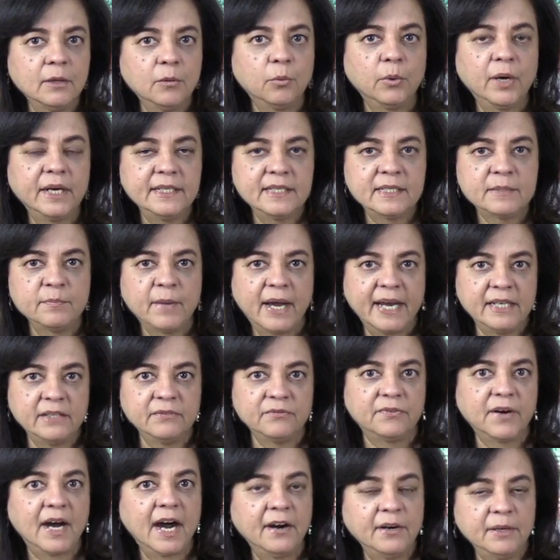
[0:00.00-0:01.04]
What is my
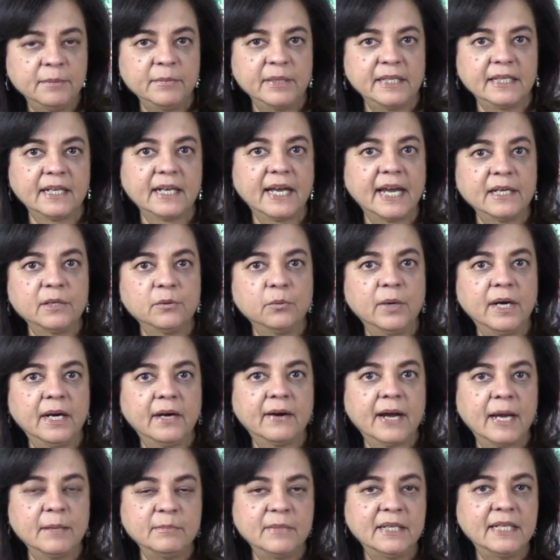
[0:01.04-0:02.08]
environment like
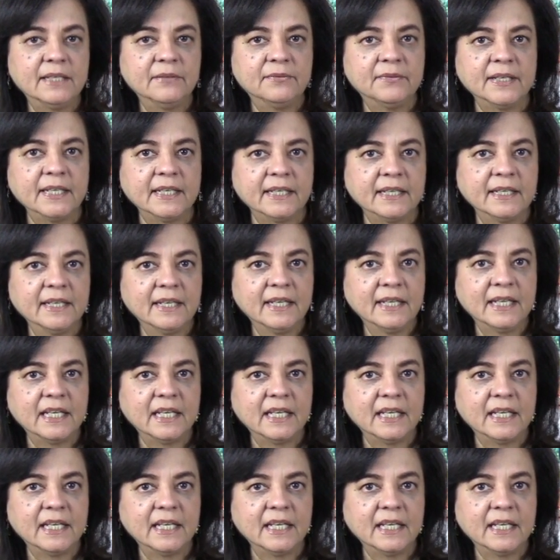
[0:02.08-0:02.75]
where I'm living?